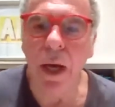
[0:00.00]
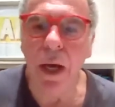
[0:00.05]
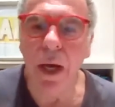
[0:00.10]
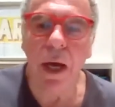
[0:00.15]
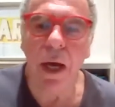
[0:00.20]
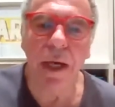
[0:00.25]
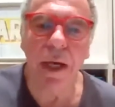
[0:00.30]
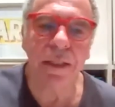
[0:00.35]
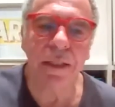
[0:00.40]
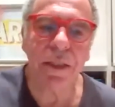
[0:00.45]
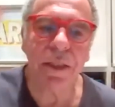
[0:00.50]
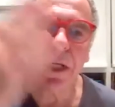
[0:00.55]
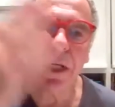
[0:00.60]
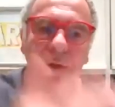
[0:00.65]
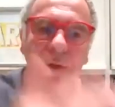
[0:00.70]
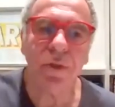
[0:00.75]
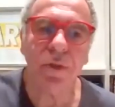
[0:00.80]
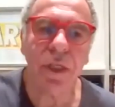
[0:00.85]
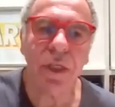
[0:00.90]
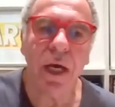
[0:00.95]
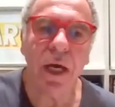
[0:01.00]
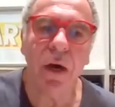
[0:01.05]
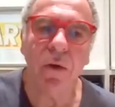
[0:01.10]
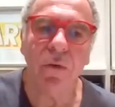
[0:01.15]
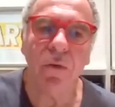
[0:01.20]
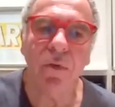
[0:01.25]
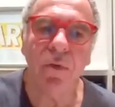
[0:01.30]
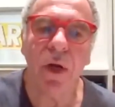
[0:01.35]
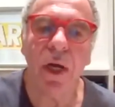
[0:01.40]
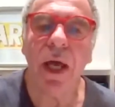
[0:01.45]
Eyes closed now.
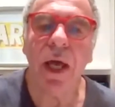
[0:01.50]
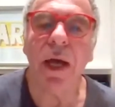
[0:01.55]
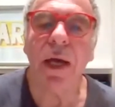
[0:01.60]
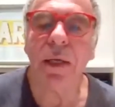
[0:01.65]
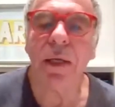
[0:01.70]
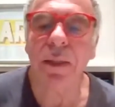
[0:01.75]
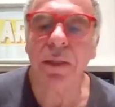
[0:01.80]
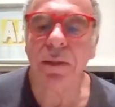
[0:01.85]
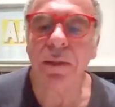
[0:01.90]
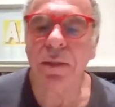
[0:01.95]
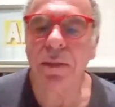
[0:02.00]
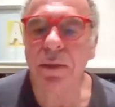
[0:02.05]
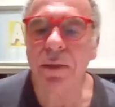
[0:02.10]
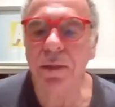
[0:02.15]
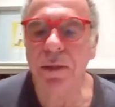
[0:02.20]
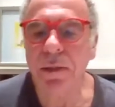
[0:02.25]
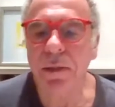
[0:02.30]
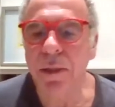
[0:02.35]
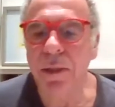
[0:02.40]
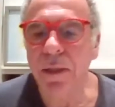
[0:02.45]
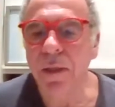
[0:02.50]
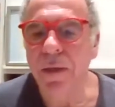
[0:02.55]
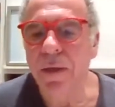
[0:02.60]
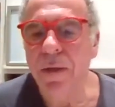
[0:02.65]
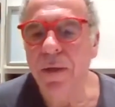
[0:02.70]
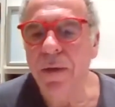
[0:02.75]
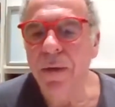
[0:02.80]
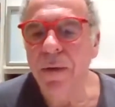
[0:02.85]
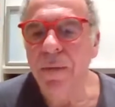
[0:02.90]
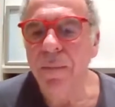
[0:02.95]
Relax.
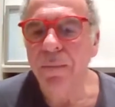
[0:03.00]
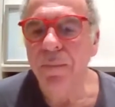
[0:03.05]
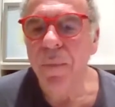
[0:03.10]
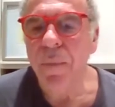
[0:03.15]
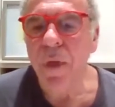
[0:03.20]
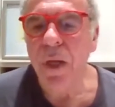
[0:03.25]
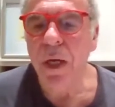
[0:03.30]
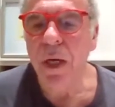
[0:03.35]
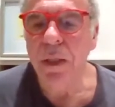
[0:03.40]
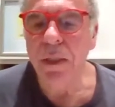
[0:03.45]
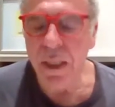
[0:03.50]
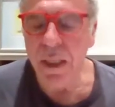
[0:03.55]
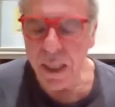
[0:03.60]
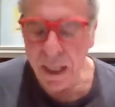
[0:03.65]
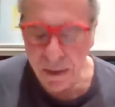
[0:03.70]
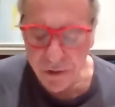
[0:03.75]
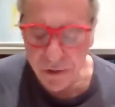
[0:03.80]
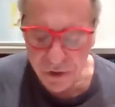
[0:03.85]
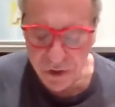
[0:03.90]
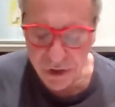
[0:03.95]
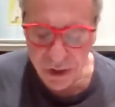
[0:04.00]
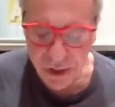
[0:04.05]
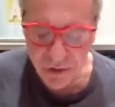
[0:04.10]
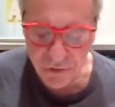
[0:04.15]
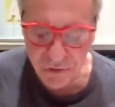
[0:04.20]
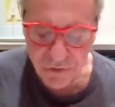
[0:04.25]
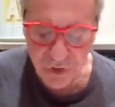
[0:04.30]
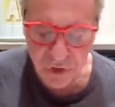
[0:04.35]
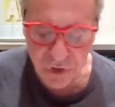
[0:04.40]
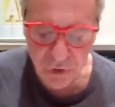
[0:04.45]
And allow
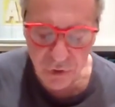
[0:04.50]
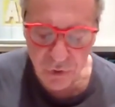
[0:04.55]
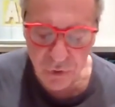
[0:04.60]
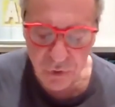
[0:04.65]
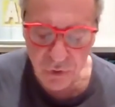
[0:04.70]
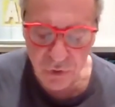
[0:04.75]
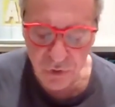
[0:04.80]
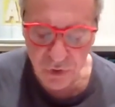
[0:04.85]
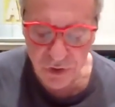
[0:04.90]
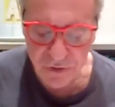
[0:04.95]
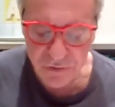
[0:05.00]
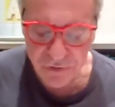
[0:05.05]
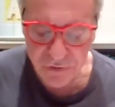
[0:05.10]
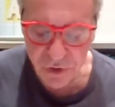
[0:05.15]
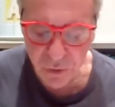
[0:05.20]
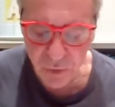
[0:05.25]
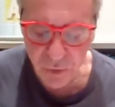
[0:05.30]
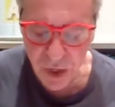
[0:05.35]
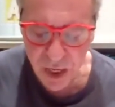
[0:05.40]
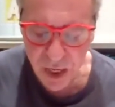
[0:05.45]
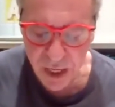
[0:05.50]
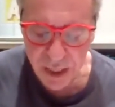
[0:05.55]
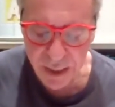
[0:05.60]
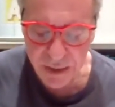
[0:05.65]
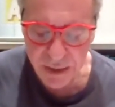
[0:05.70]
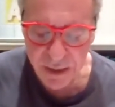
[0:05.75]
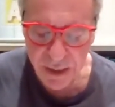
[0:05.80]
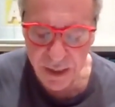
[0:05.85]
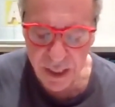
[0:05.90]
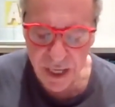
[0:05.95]
yourself to drift away.
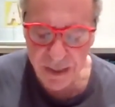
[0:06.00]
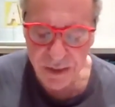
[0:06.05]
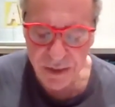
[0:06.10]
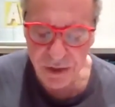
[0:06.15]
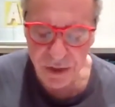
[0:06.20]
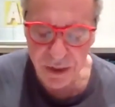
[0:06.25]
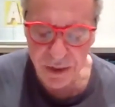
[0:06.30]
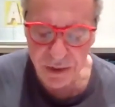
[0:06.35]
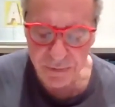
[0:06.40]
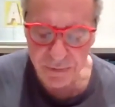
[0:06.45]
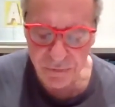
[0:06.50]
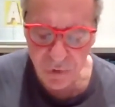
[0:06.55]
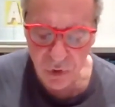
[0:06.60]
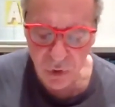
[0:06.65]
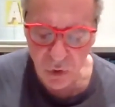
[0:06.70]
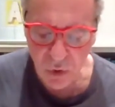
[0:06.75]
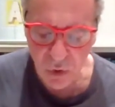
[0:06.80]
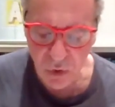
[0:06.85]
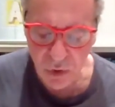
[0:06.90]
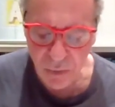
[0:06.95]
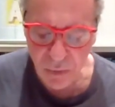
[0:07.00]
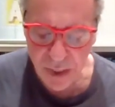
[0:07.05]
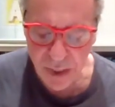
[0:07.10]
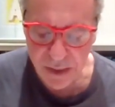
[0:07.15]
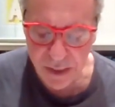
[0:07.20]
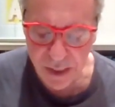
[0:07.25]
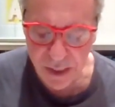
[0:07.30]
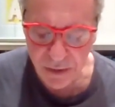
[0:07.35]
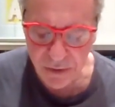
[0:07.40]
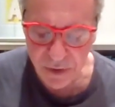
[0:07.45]
That's it. All the way
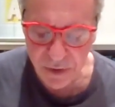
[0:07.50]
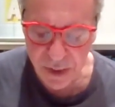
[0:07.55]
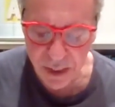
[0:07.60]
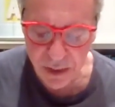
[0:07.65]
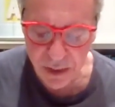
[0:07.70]
down now.